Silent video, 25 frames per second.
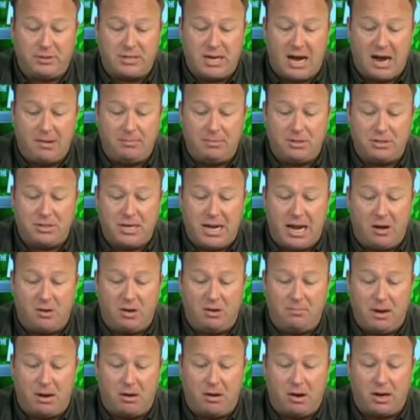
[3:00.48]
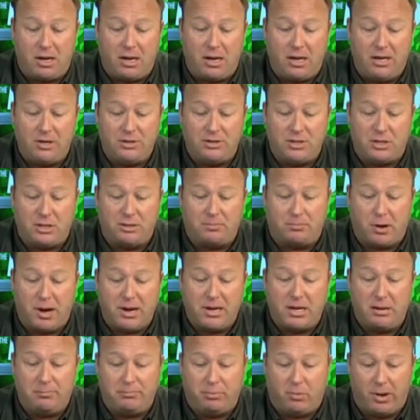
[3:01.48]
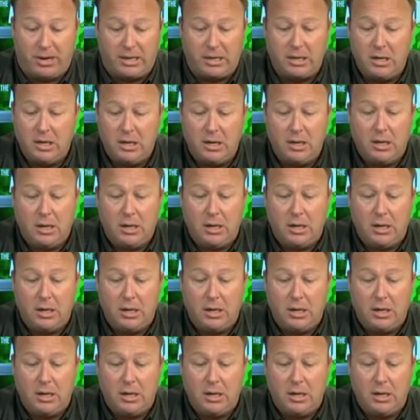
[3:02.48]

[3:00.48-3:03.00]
the time is now and America is at the breaking point.